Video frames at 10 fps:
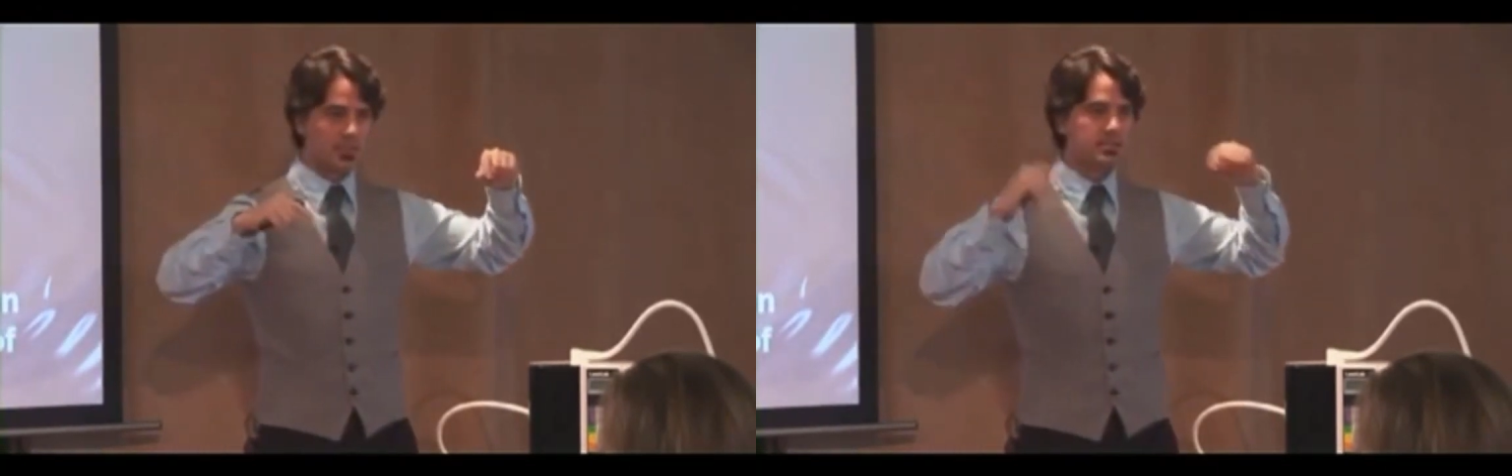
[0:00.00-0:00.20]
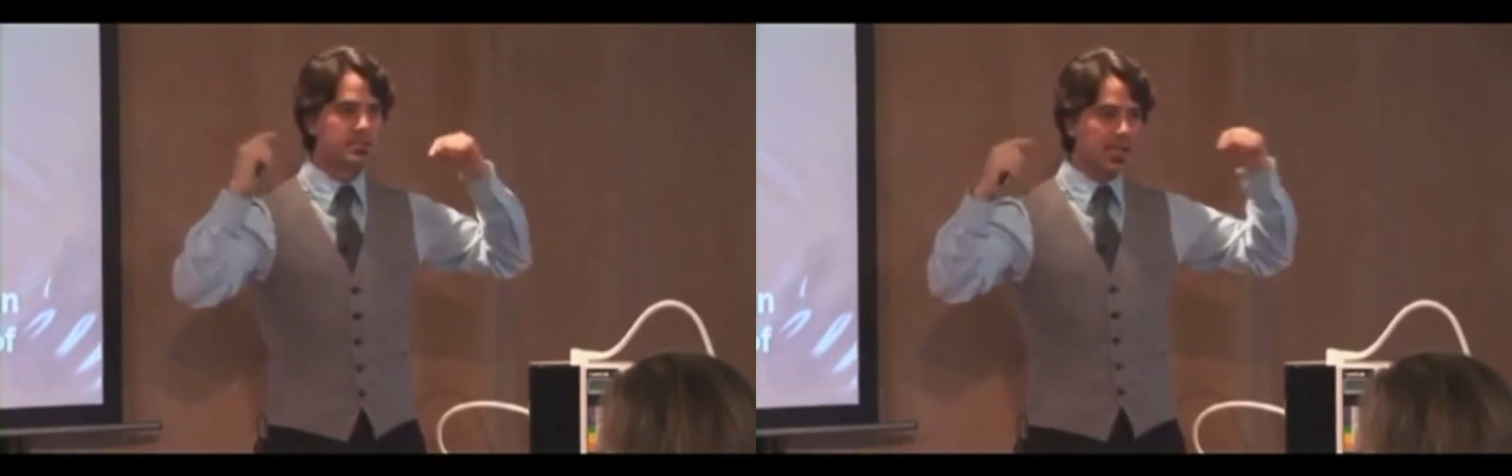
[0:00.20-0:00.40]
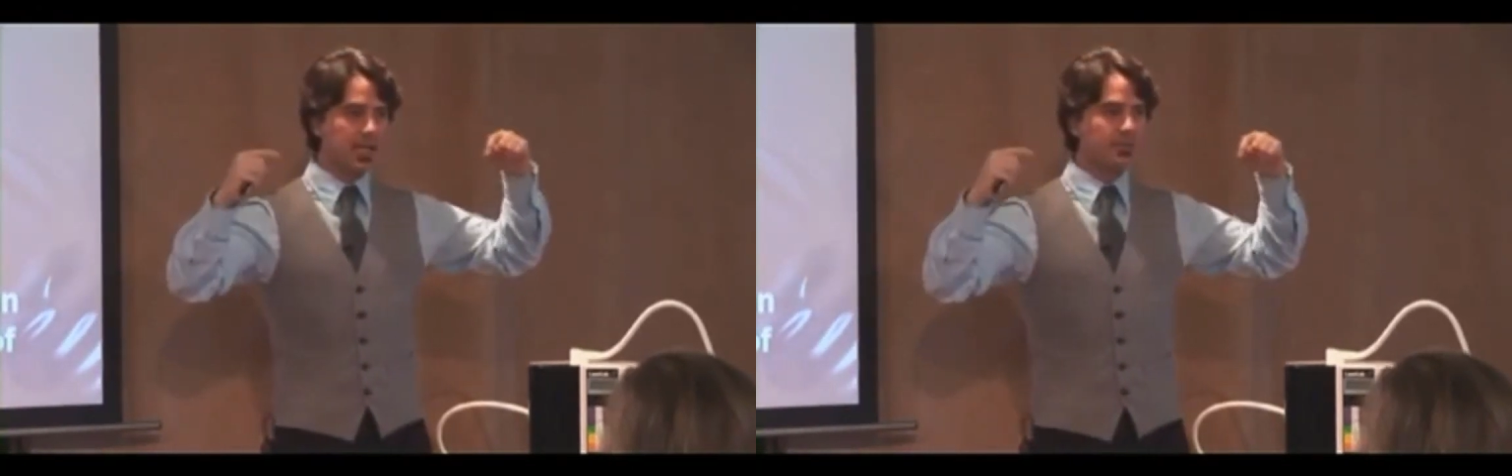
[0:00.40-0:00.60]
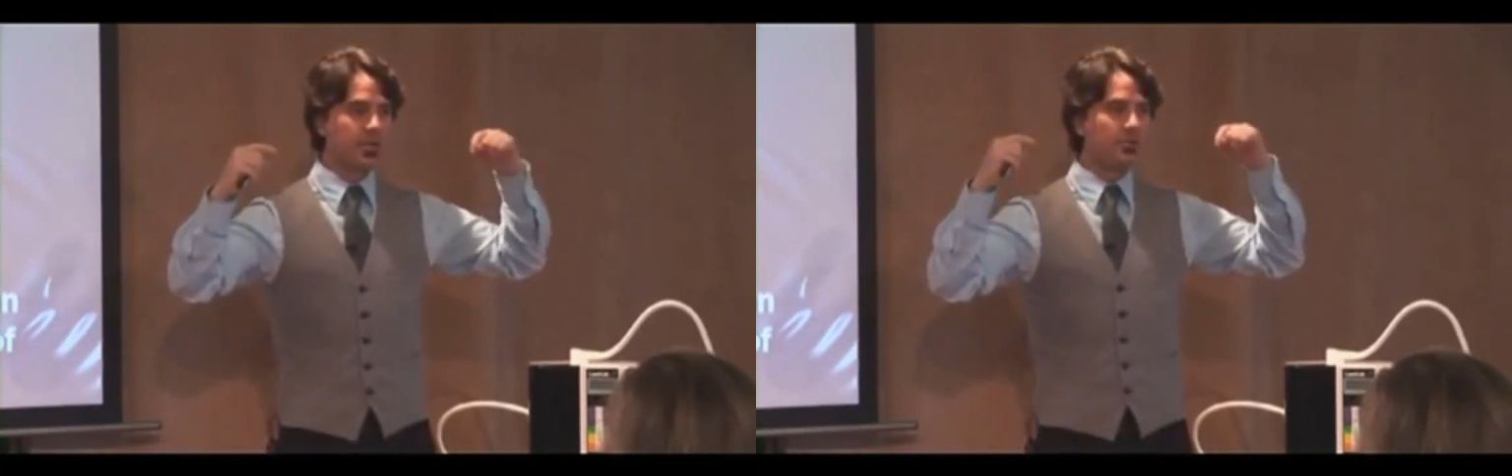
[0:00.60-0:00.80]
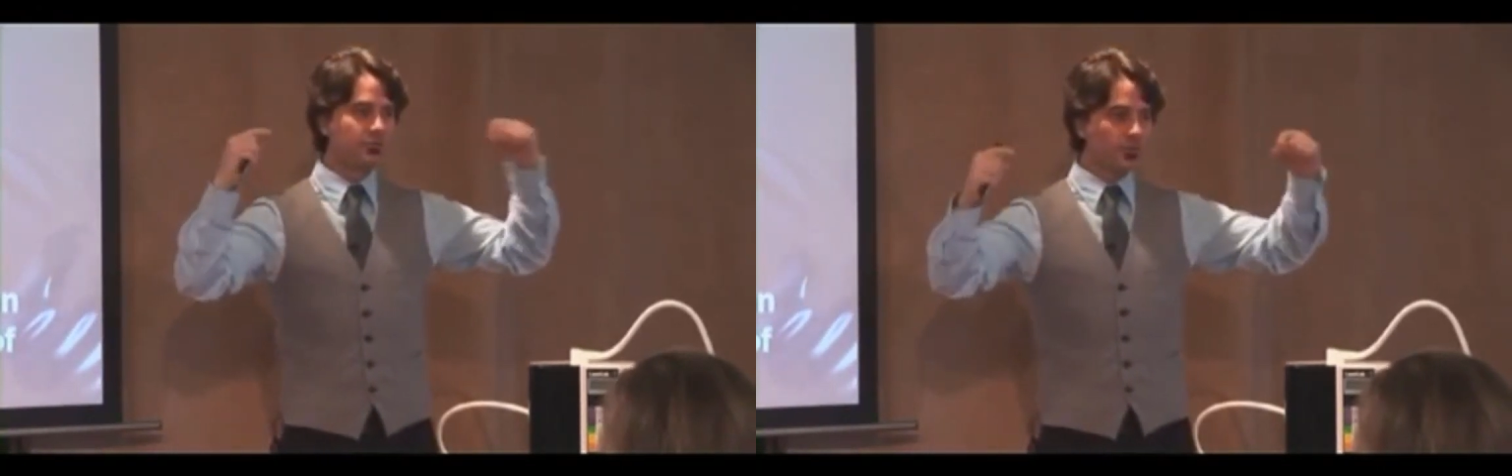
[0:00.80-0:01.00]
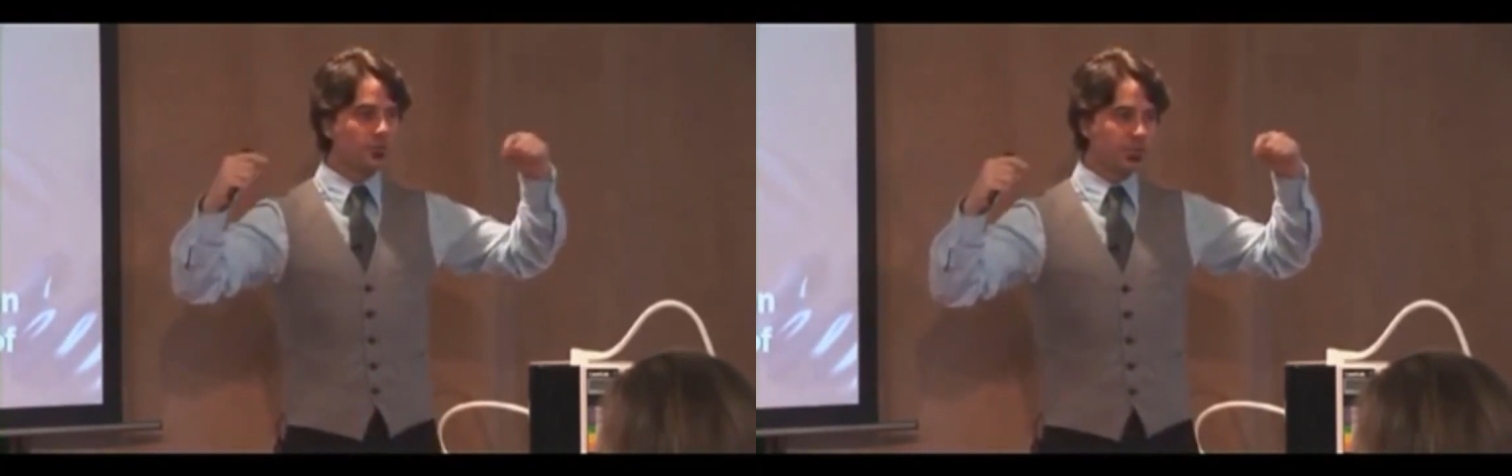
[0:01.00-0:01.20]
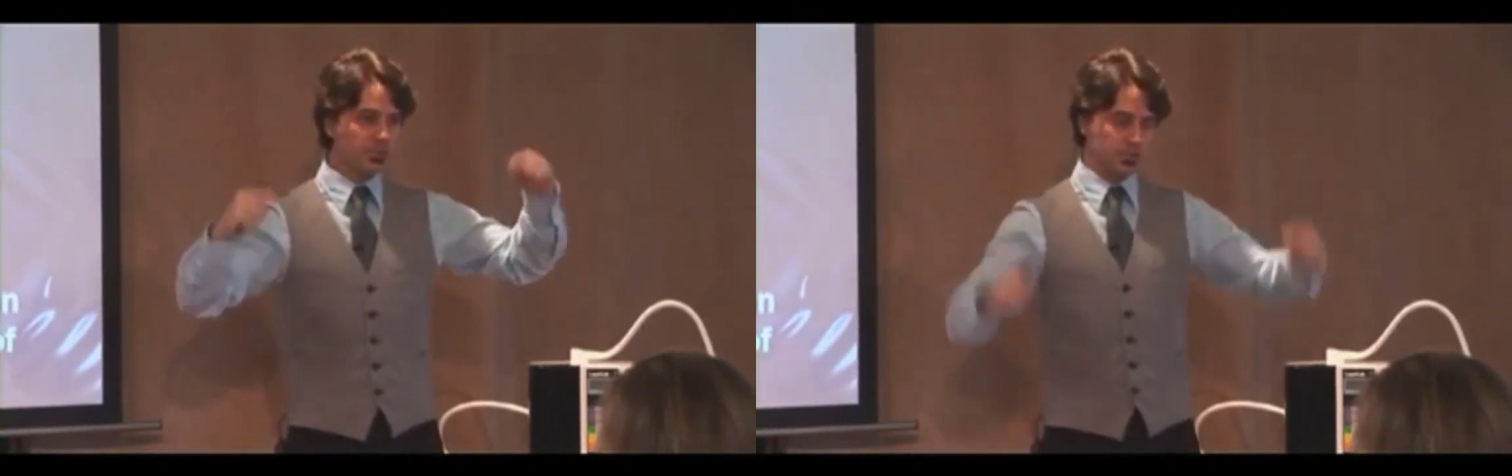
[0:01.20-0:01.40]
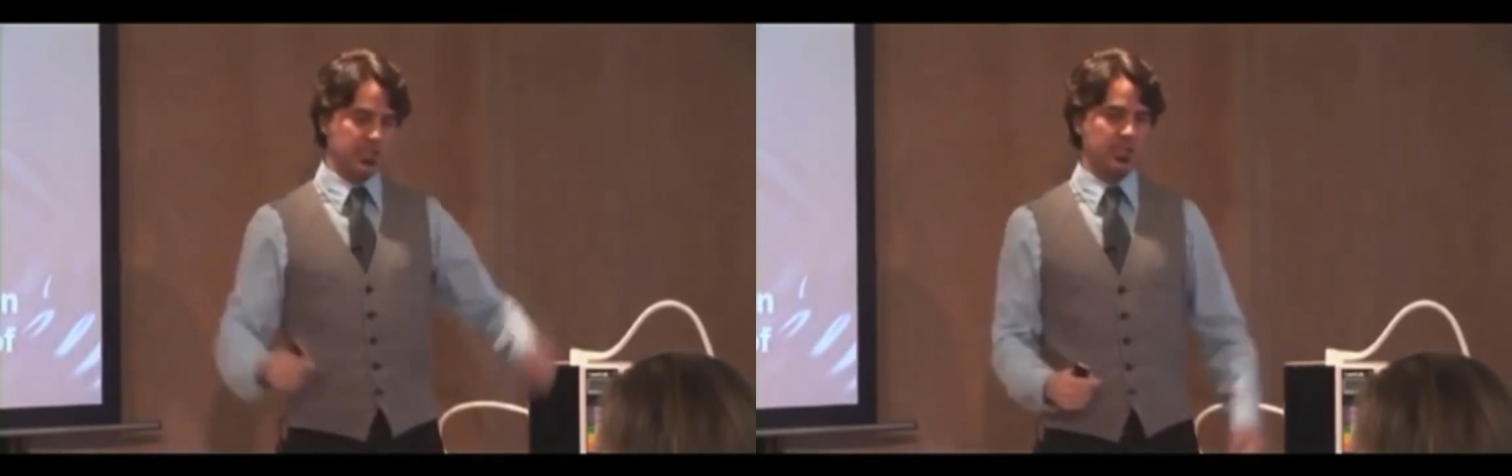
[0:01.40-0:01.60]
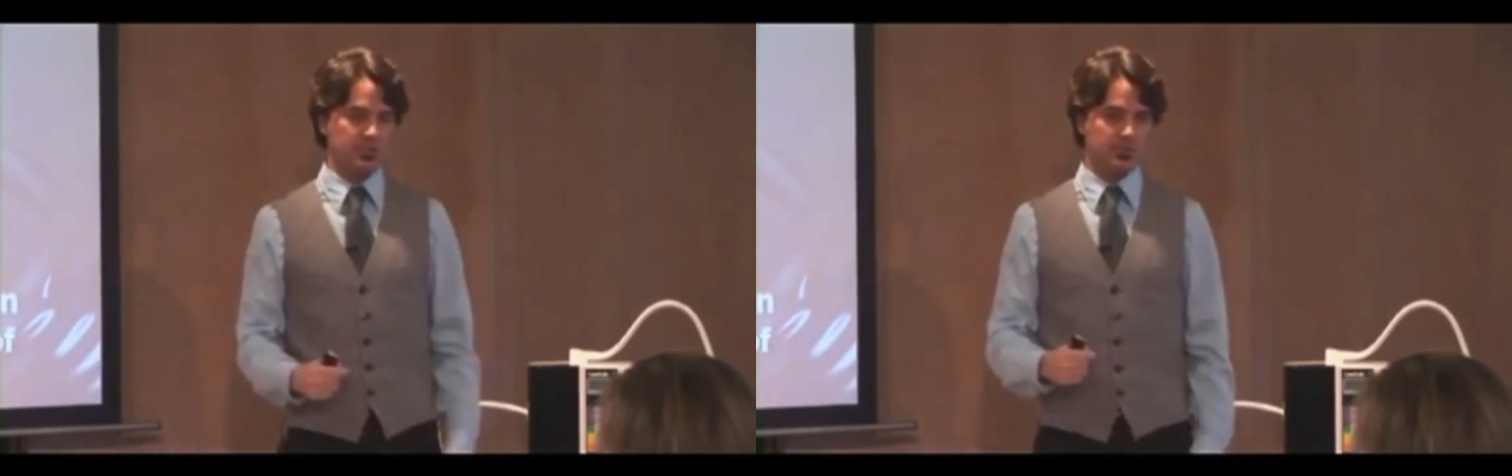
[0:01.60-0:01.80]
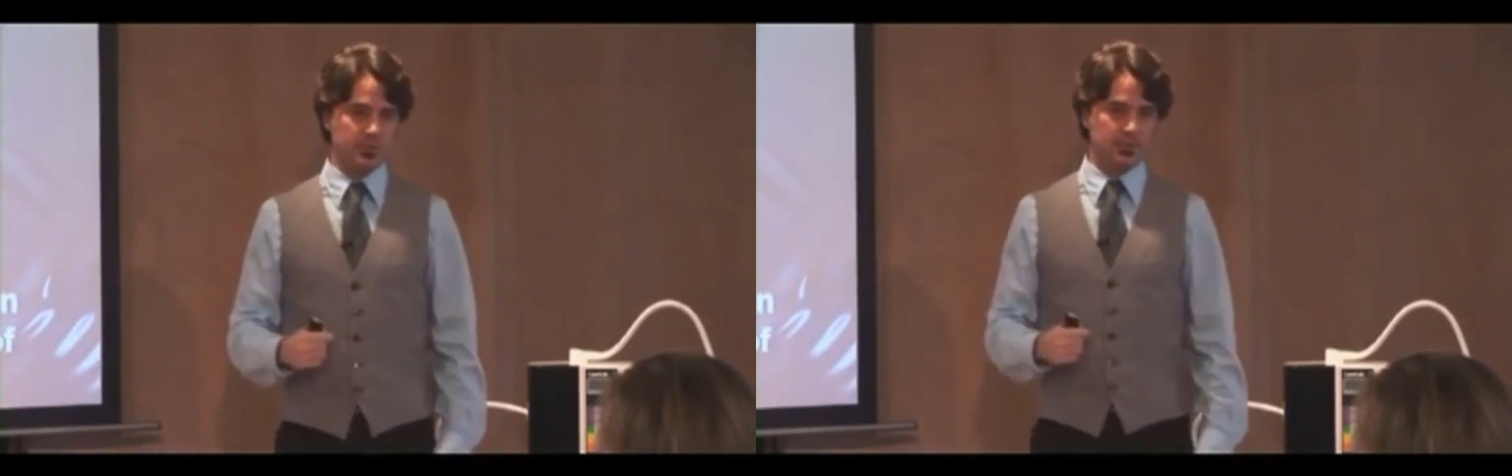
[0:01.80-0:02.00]
Stop fooling
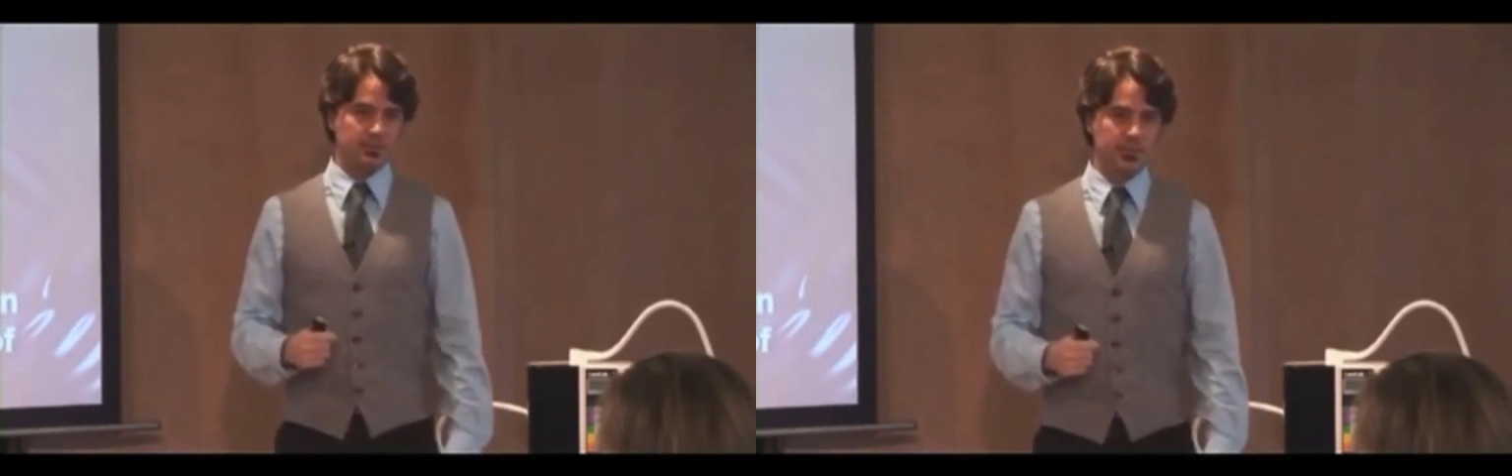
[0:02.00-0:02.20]
yourselves.